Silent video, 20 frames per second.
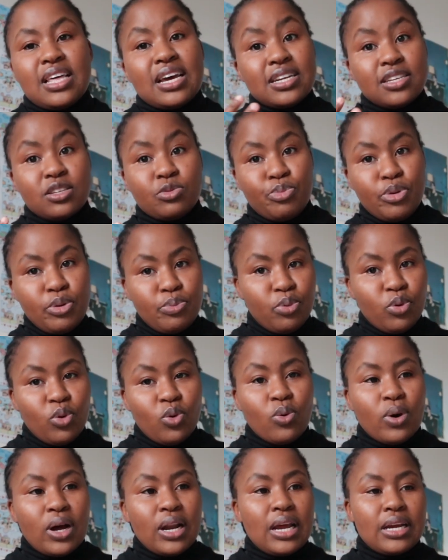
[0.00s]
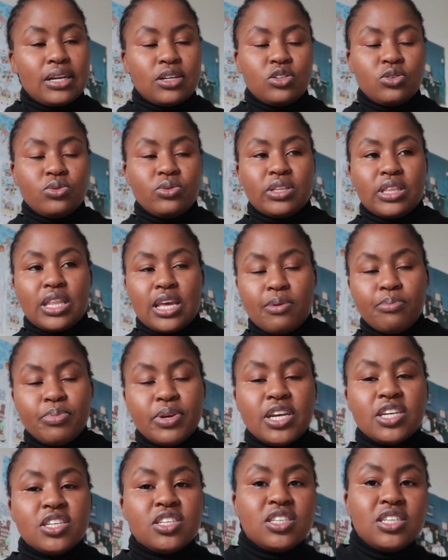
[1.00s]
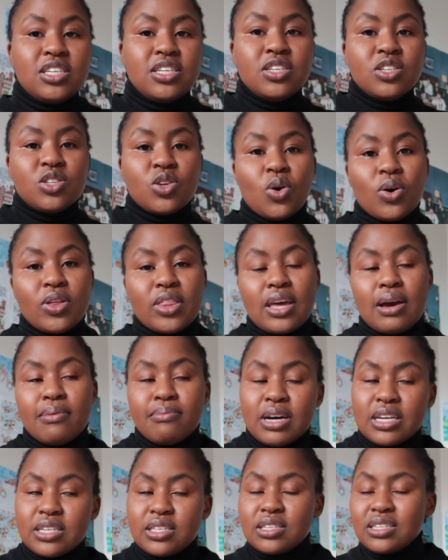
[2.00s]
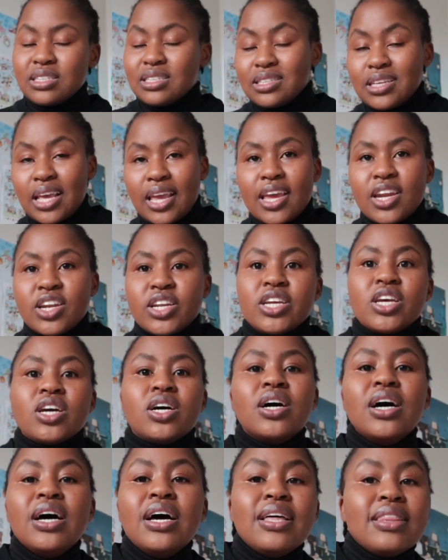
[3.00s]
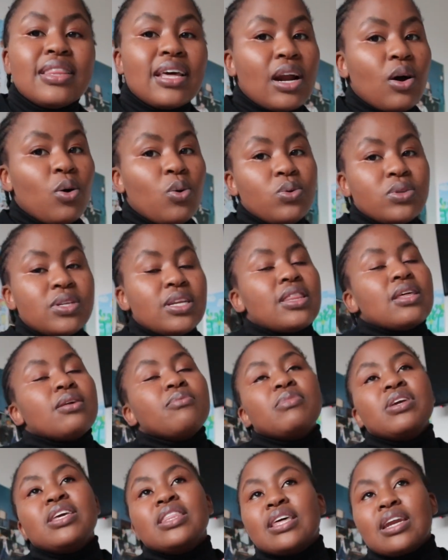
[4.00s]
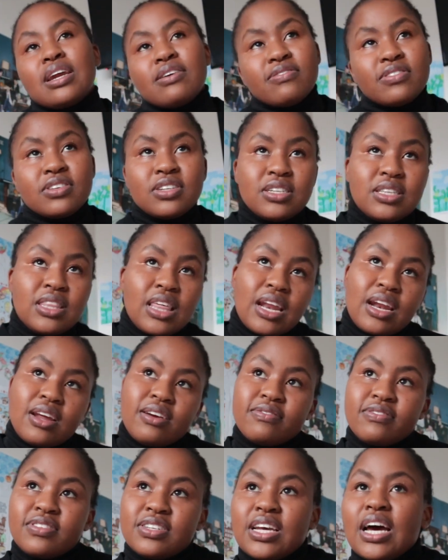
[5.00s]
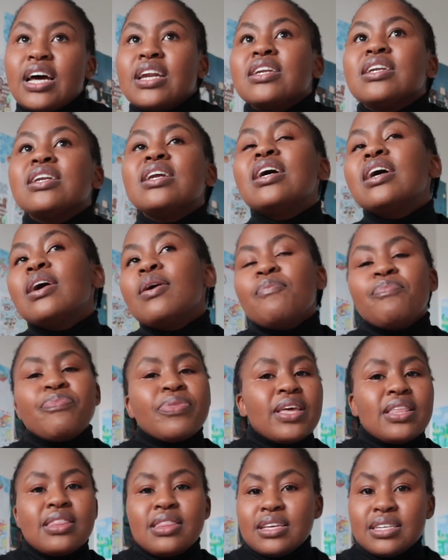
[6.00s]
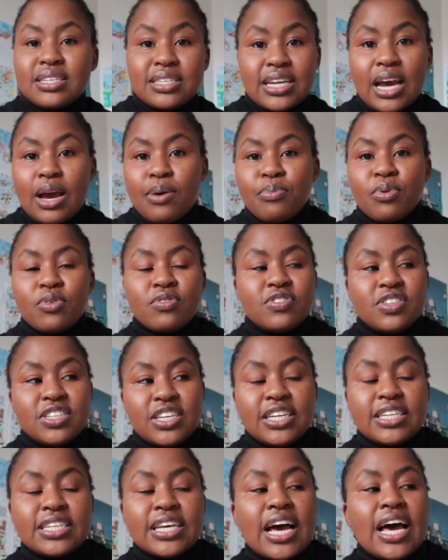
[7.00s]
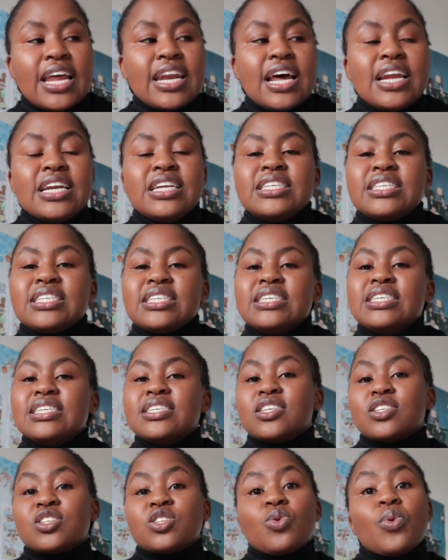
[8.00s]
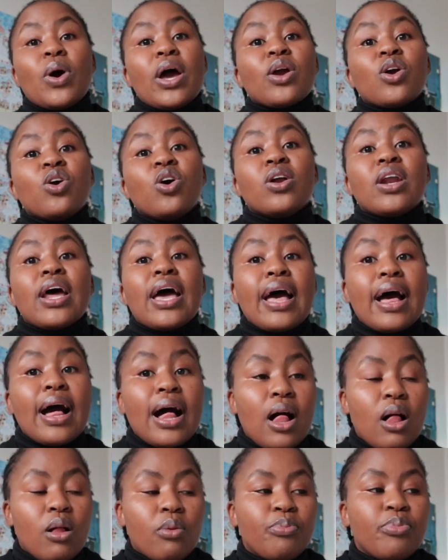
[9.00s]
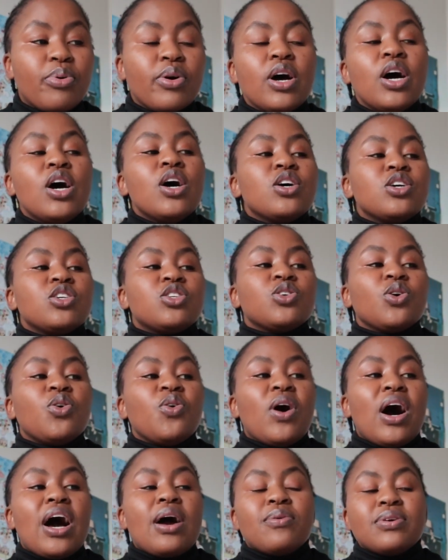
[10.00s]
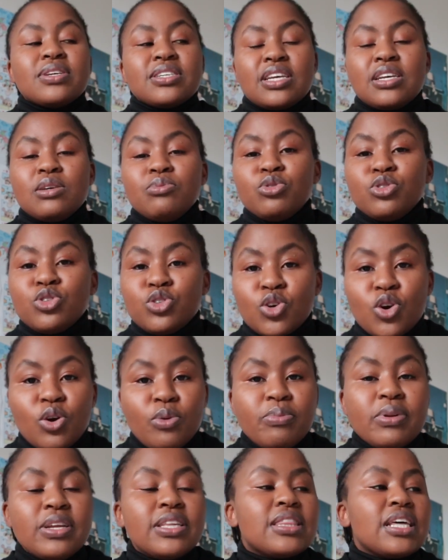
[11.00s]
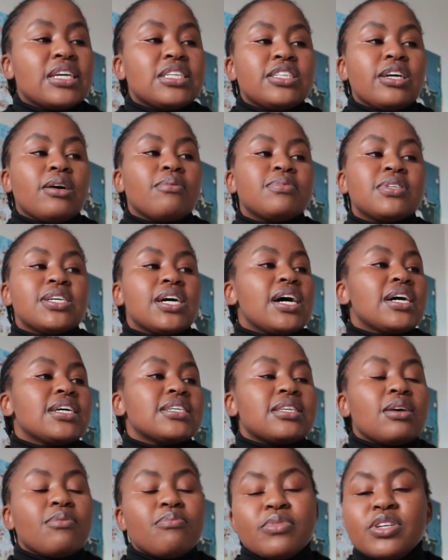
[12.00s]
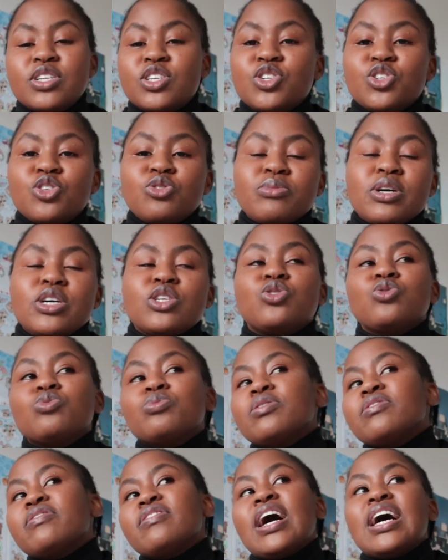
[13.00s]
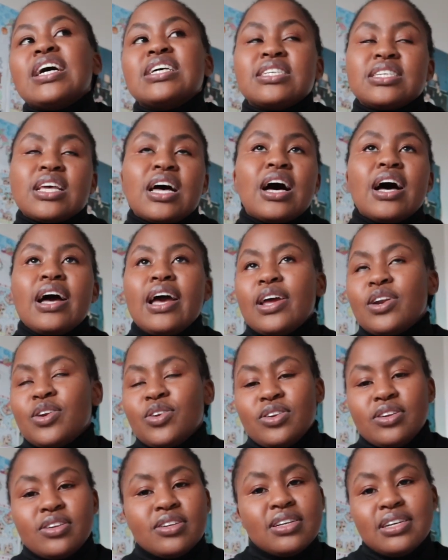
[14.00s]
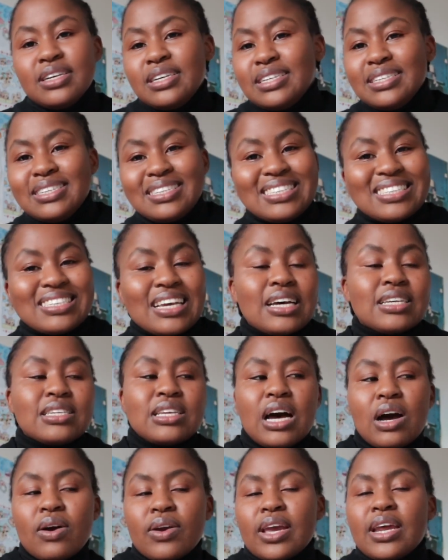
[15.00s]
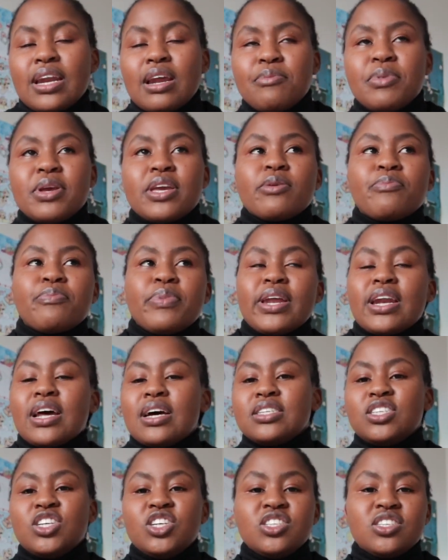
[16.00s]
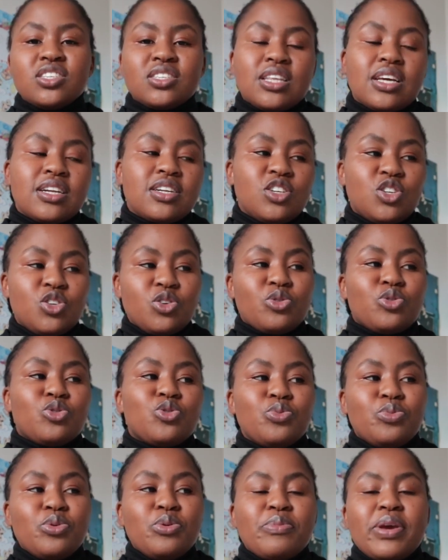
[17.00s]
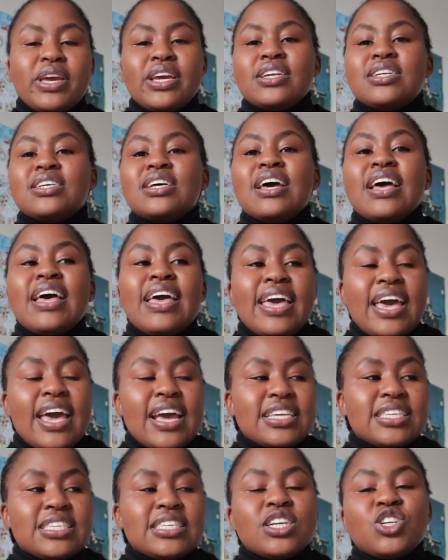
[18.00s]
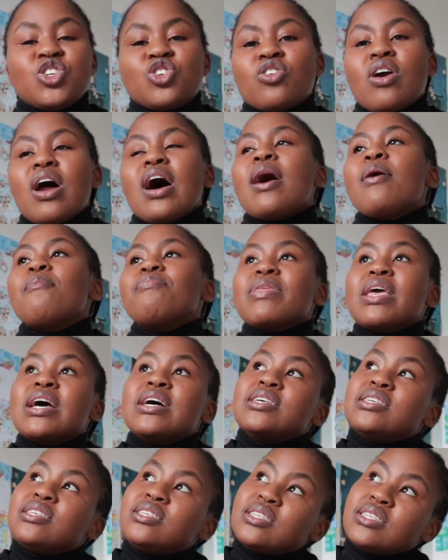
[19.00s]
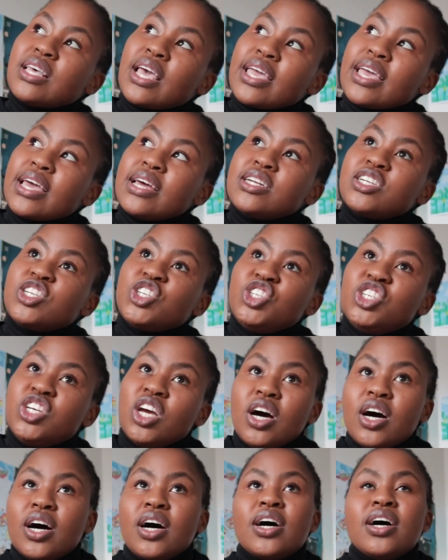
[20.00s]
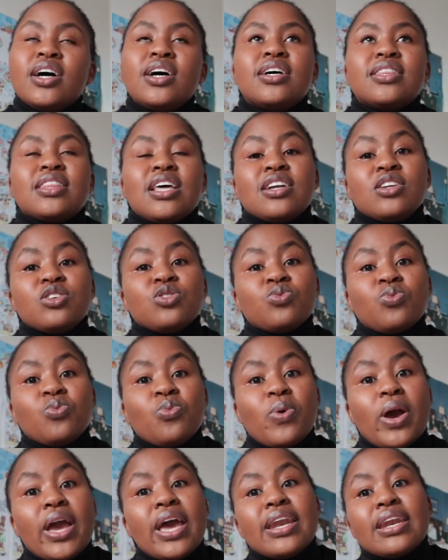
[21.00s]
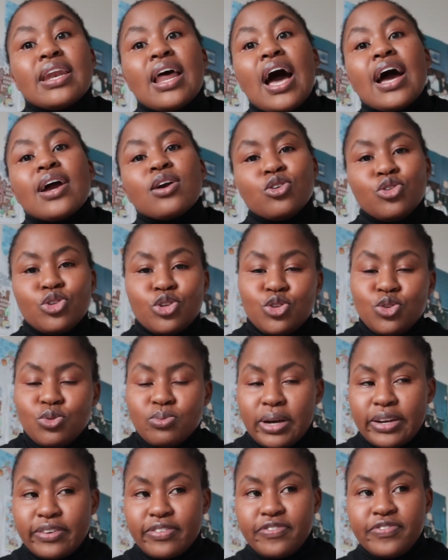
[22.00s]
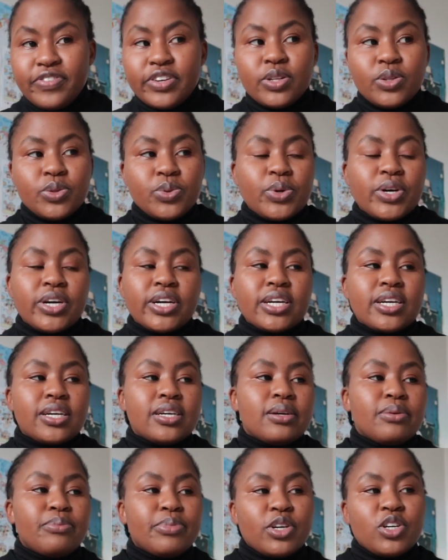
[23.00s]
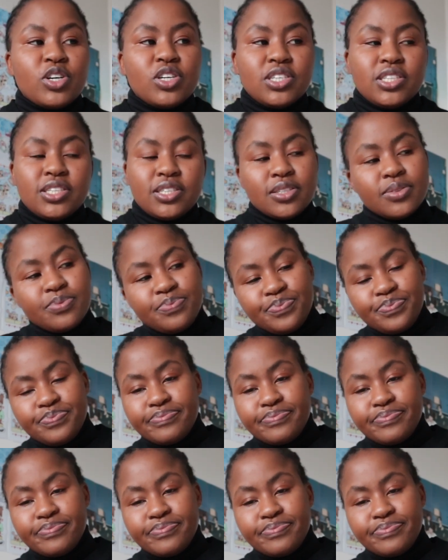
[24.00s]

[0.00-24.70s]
that is people who are like doing their PhDs or their master's second year, that are older than me, that I've that have done this type of data analysis. So I got help, so I was able to complete that chapter, submit it to my supervisor and discuss how can I make it better, changes that need to, to be made, etc. Second year, that is when I could do my field work, because